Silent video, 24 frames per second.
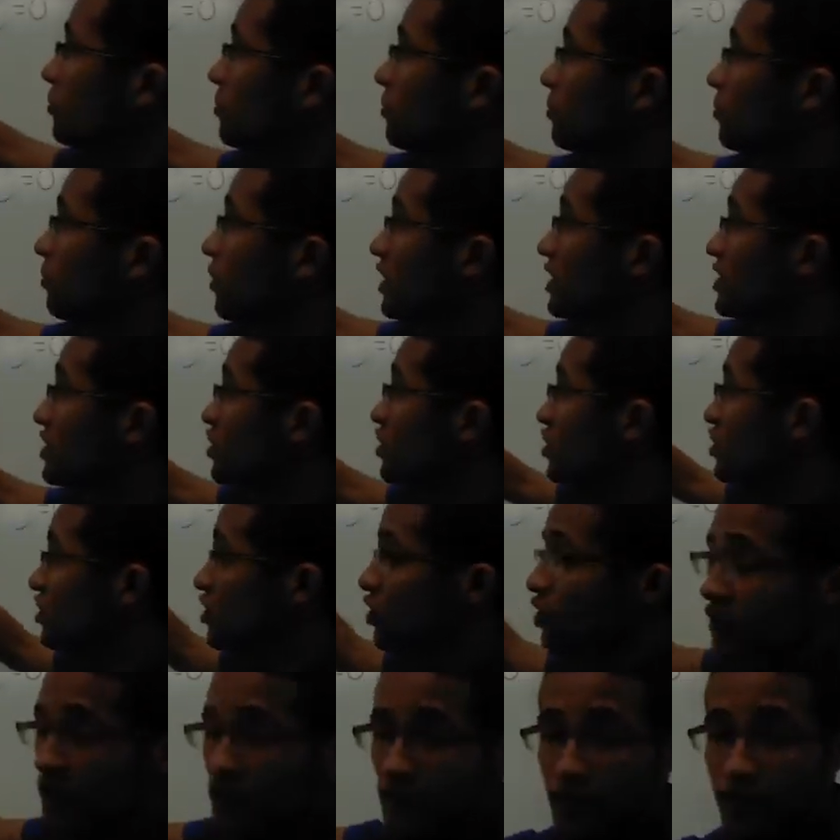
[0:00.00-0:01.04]
but you're still
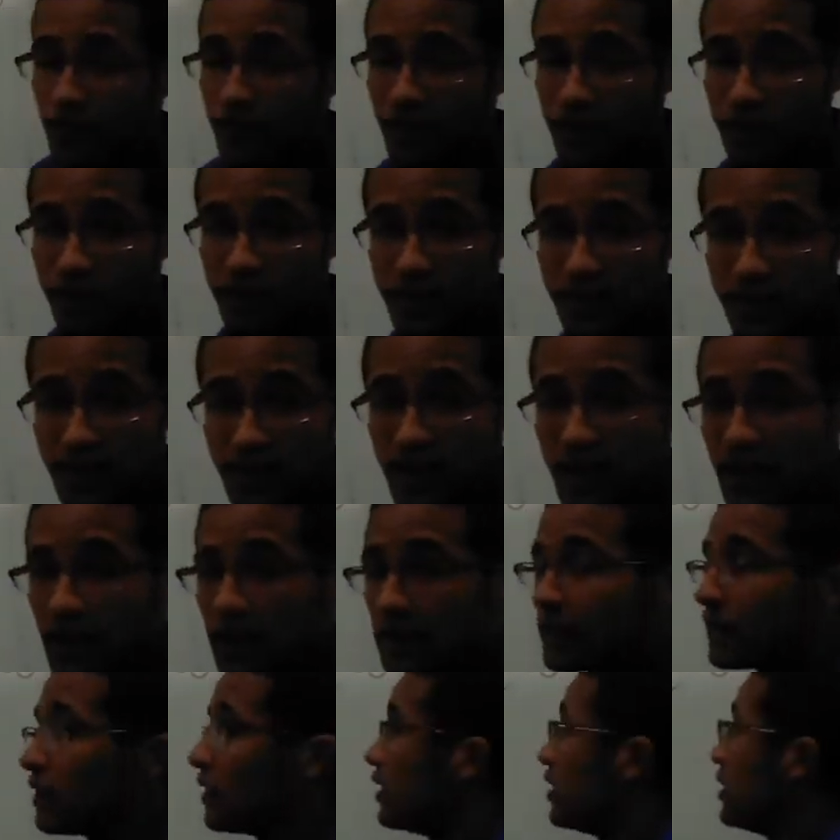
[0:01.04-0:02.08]
going to flip the sign
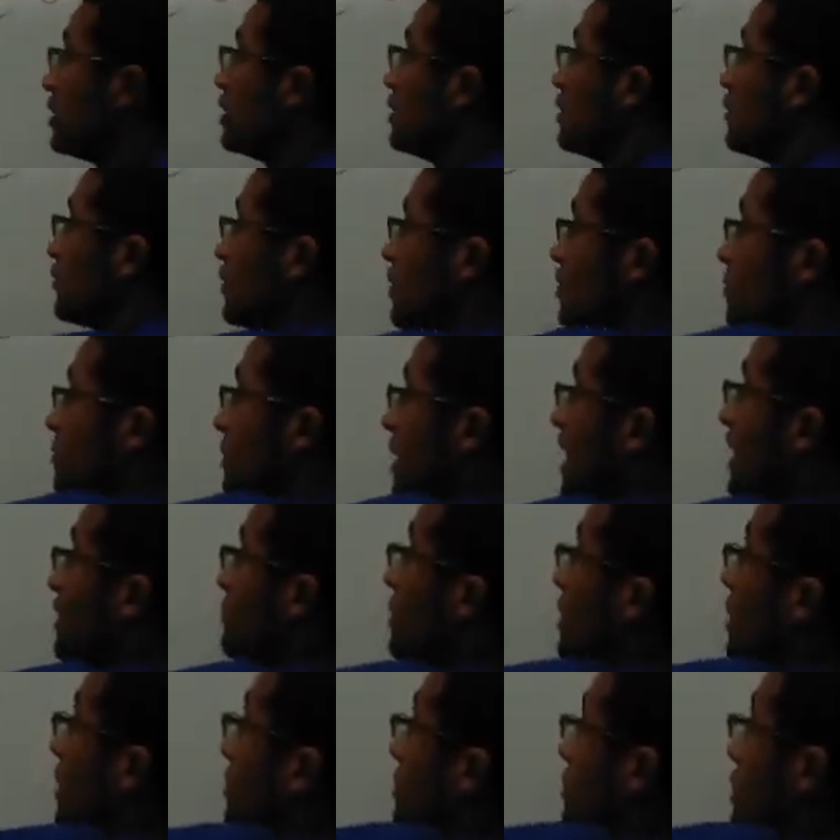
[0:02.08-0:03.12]
from the bottom
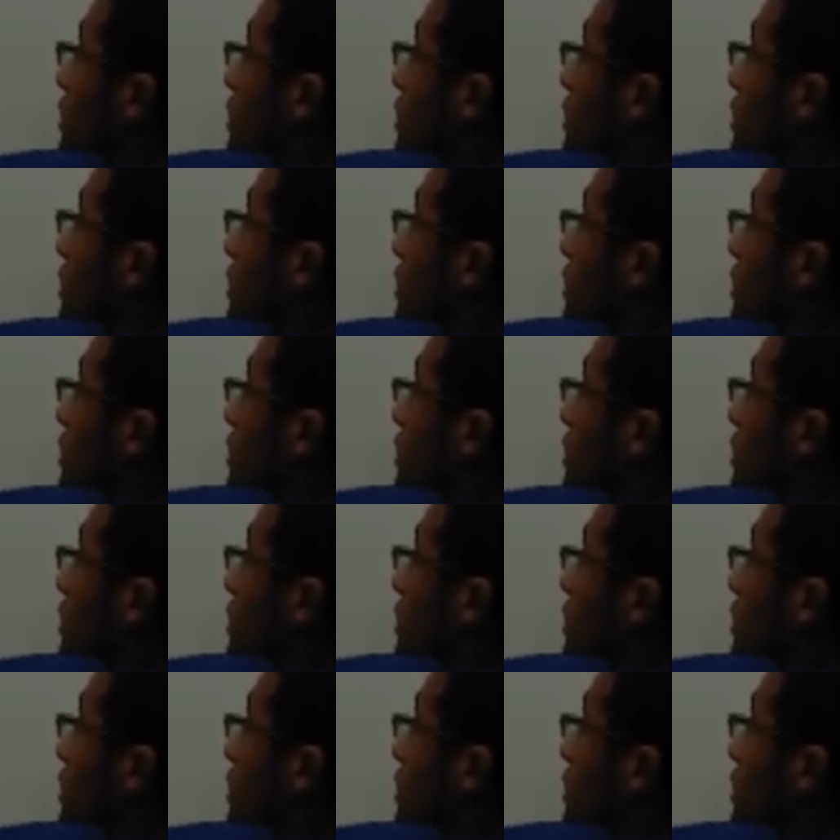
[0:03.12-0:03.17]
up.